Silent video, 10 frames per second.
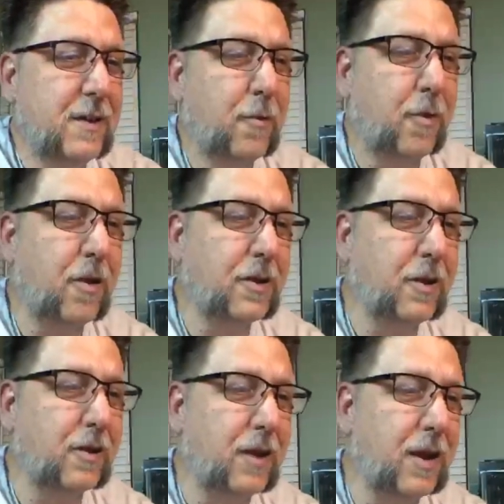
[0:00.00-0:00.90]
We're all
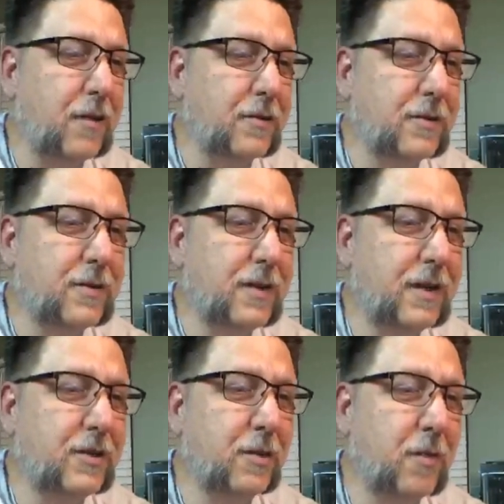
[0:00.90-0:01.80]
your clones. It's your